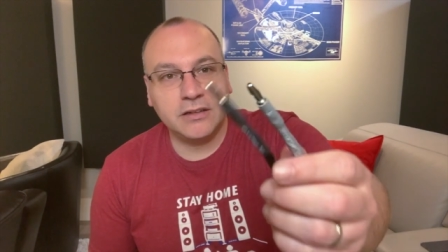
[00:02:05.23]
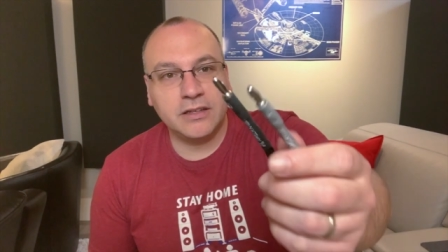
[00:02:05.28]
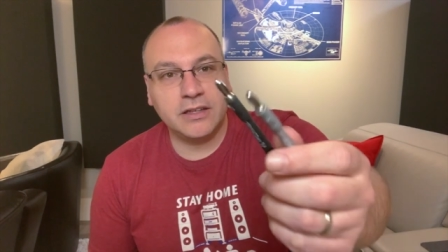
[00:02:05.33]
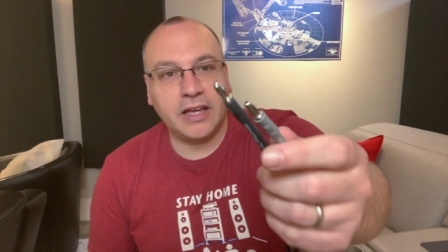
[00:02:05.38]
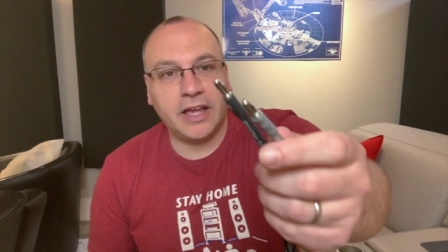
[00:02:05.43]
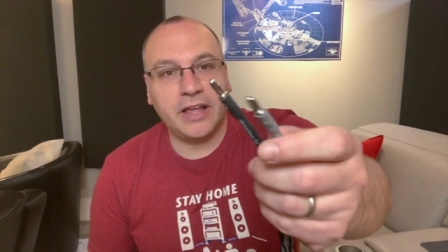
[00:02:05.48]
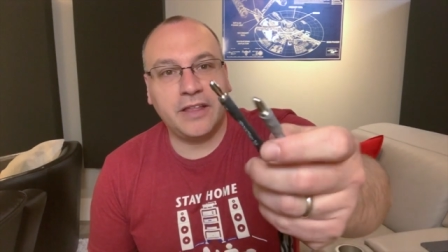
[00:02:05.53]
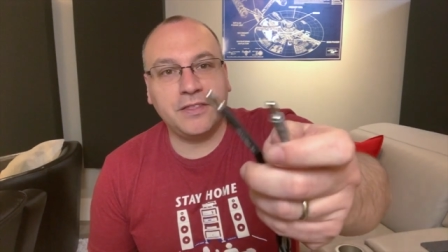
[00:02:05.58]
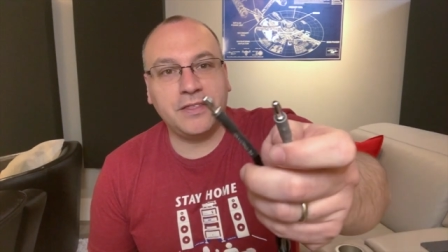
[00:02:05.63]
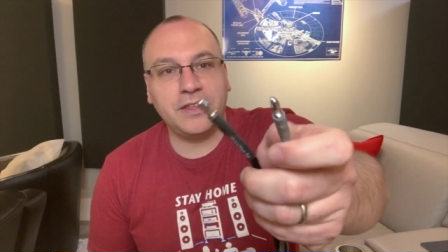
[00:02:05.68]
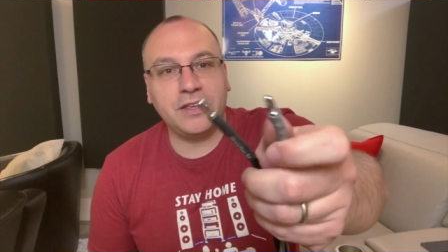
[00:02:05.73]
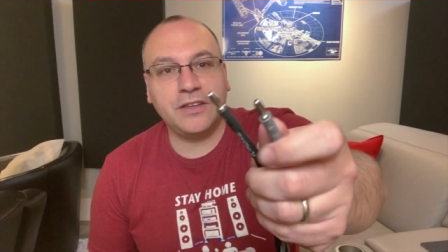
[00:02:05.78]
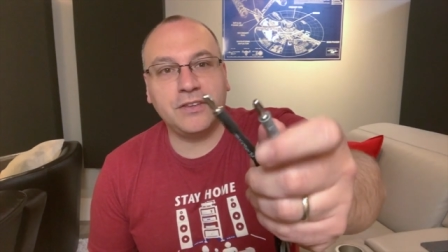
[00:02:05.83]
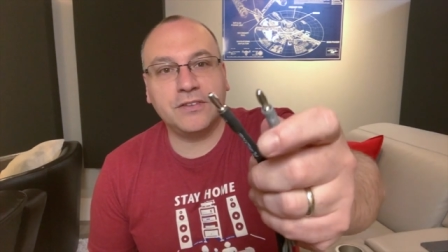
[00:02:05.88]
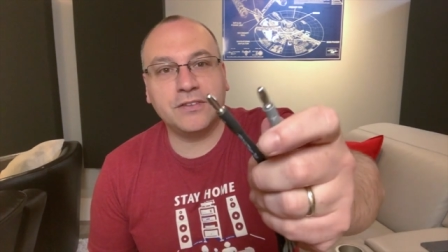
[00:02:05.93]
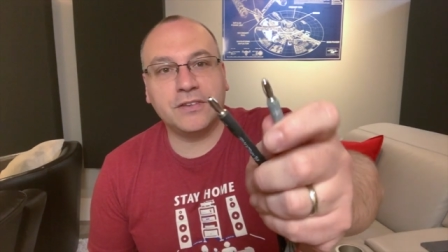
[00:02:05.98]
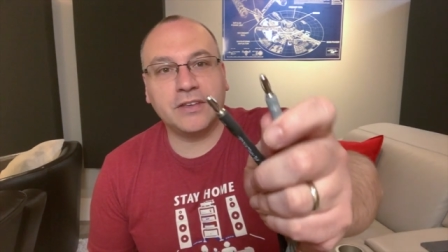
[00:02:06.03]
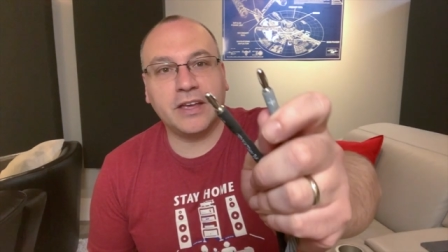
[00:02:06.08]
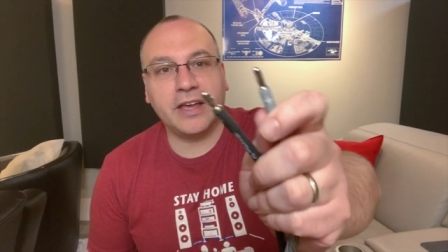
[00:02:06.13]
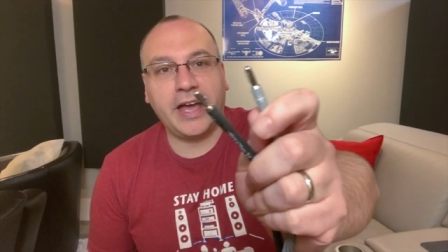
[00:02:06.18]
and
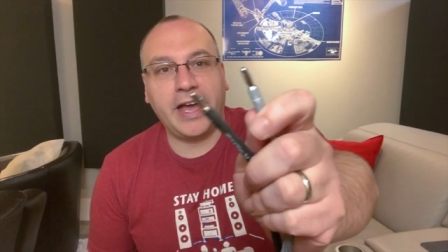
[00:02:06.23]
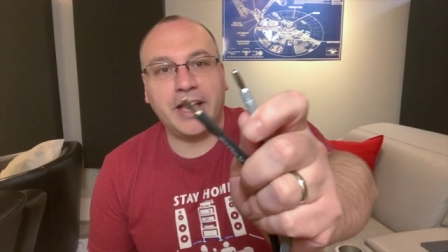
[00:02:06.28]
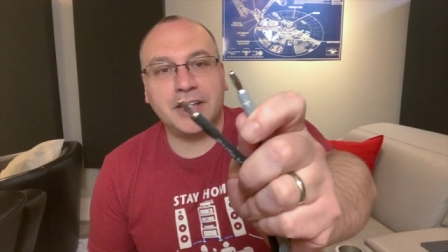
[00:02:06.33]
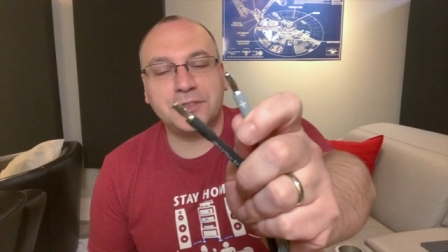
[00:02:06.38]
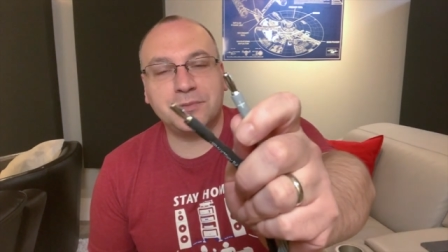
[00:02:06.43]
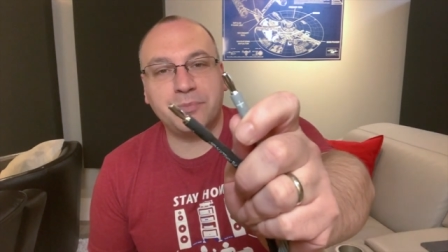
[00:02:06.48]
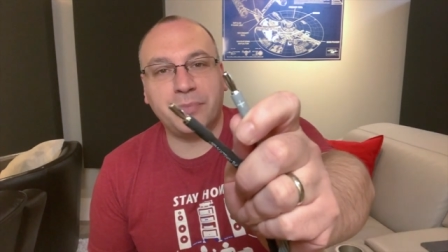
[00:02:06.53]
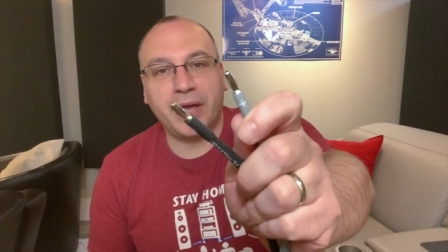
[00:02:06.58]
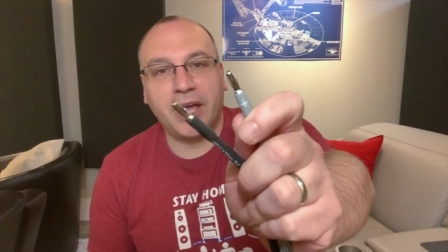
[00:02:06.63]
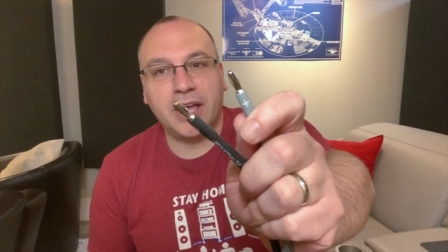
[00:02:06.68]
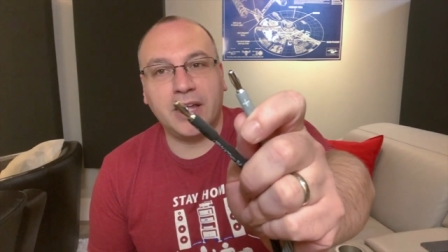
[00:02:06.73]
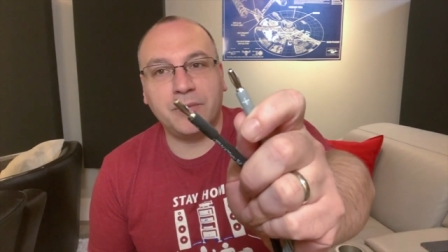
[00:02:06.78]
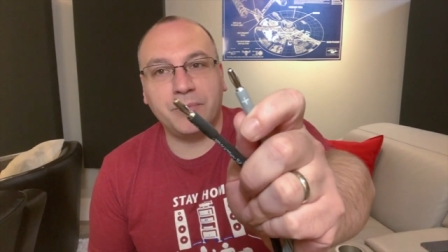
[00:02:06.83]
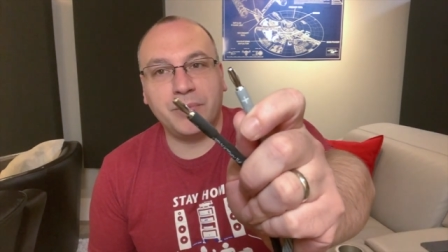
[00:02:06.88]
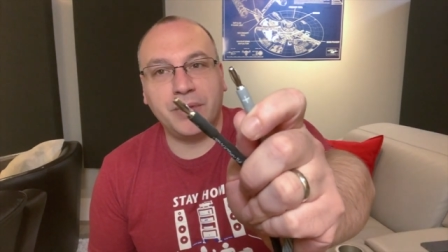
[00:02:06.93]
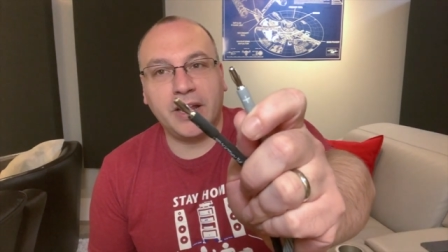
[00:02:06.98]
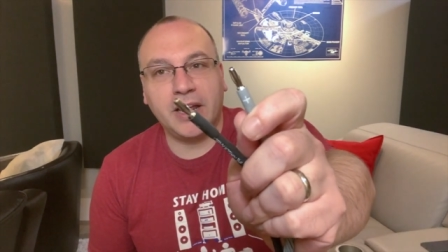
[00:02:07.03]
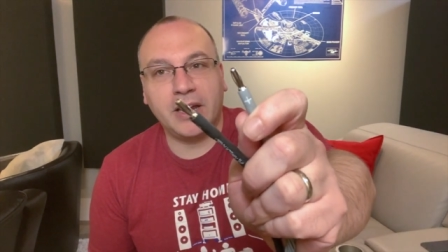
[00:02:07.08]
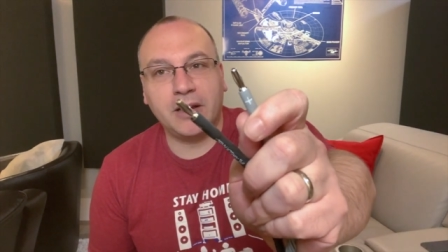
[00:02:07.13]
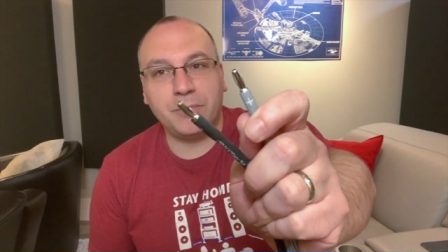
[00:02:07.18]
these S-band
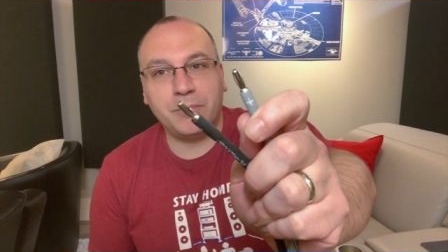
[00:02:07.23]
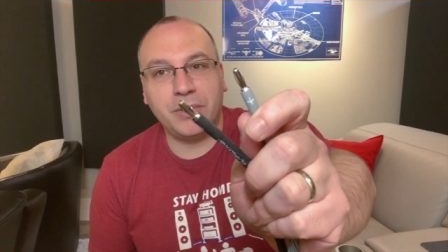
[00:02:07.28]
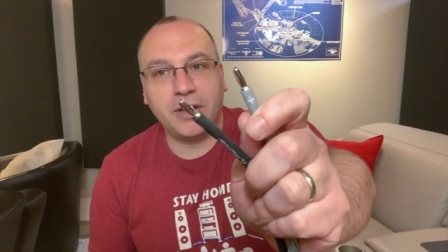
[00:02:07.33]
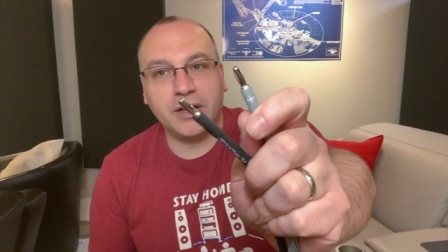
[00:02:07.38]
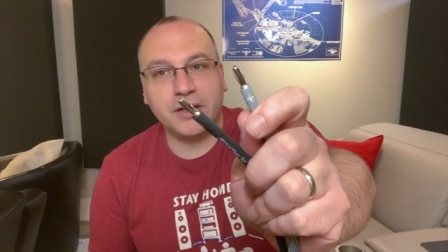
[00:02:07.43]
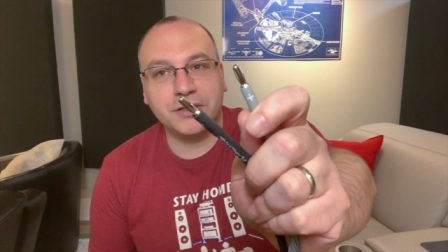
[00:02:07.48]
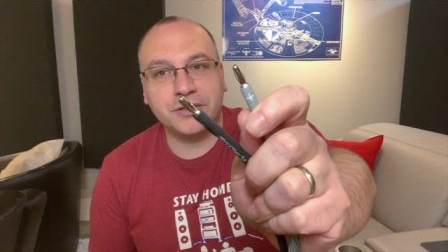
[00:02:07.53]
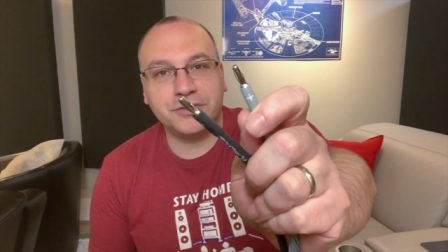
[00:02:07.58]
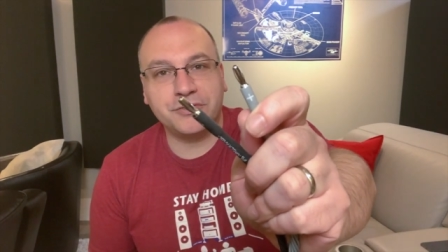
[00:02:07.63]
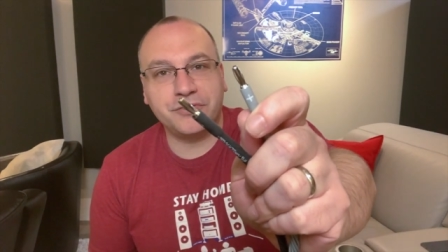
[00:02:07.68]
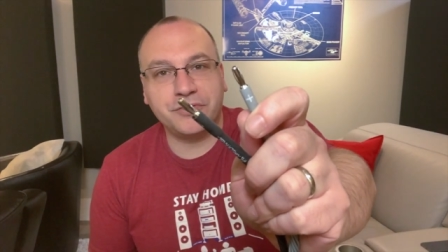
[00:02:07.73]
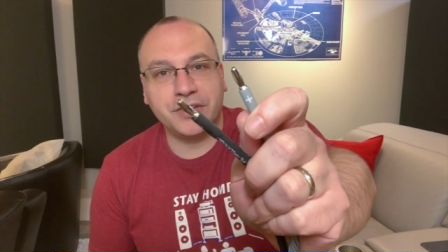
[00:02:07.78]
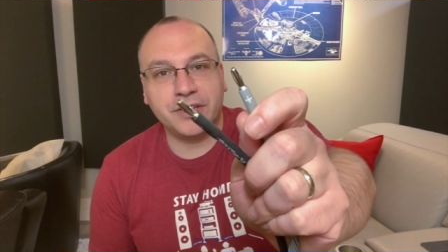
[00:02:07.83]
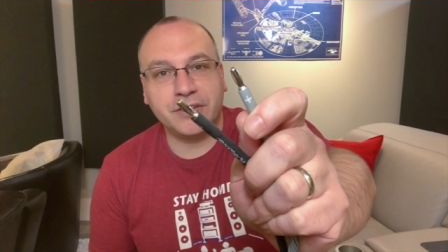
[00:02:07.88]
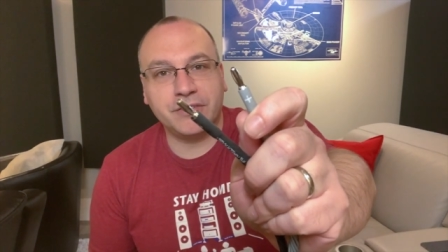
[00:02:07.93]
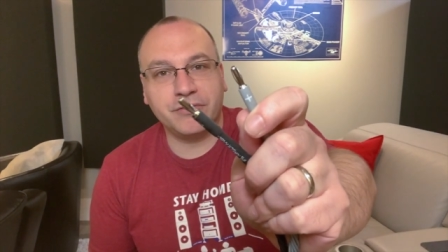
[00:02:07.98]
banana plugs fit